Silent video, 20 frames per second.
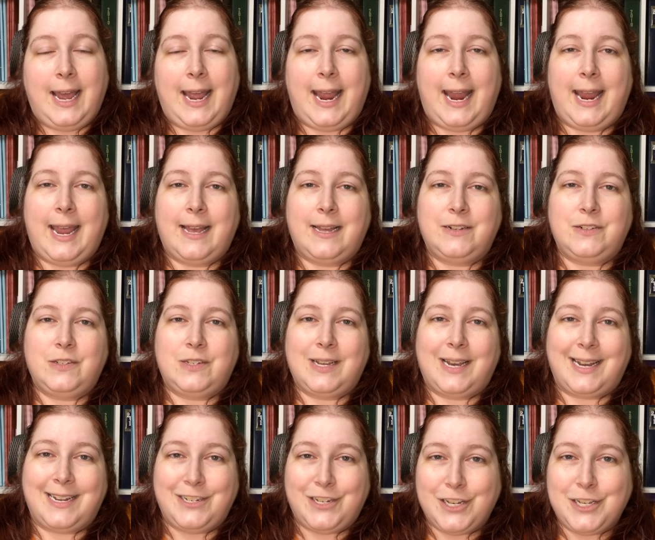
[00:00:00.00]
and
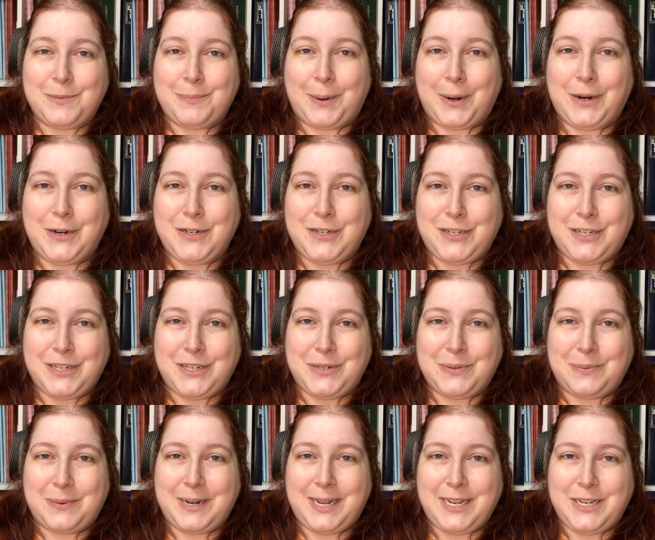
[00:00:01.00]
I just purged in
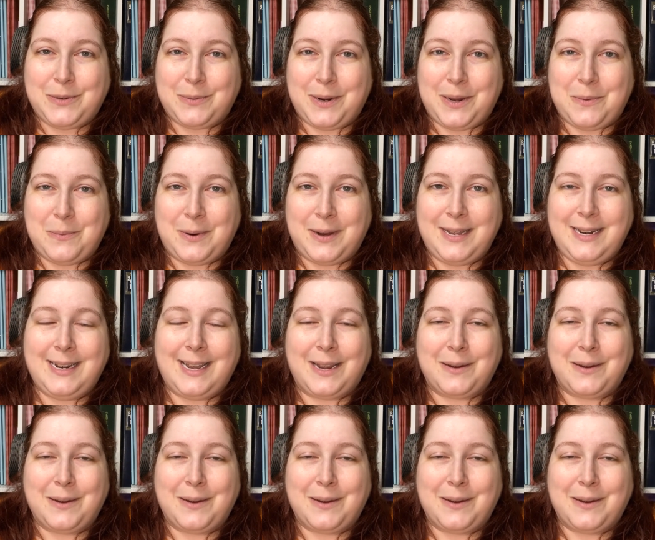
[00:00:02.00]
2021.